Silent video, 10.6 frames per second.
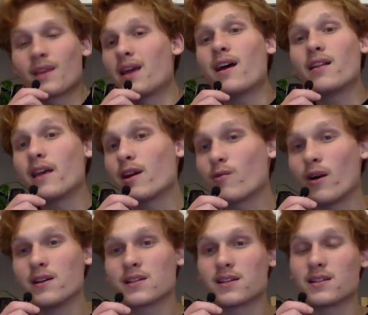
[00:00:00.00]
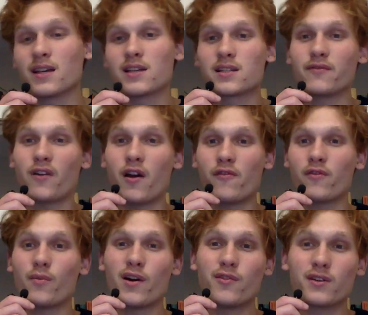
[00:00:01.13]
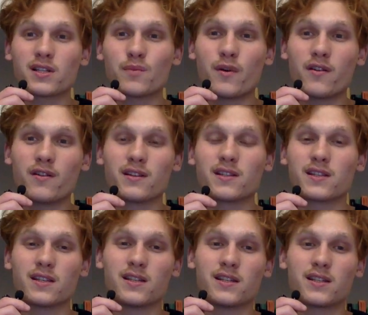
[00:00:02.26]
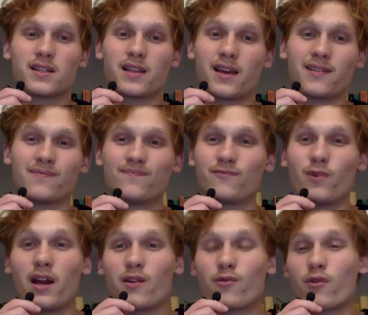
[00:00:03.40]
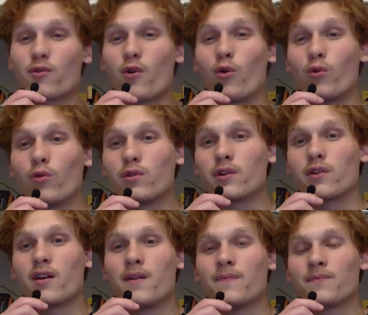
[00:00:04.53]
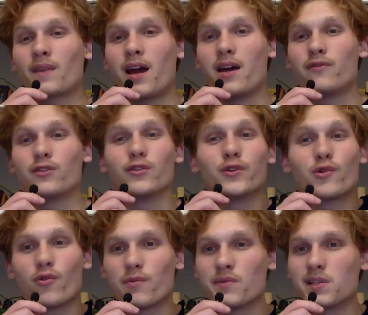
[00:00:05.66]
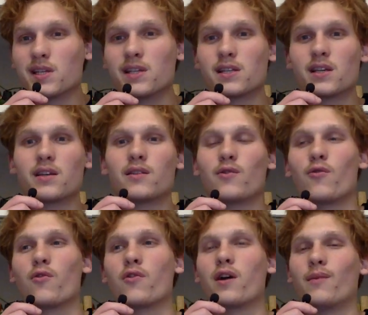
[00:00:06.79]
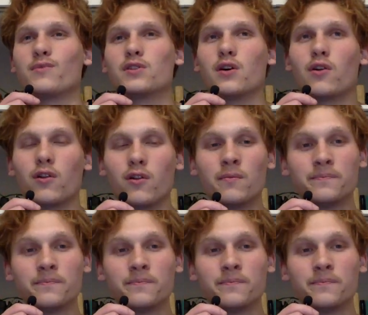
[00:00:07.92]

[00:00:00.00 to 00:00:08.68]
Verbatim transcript: And I likewise can testify from my own experiences that when I grow cold or I have a lukewarm season or I'm dull,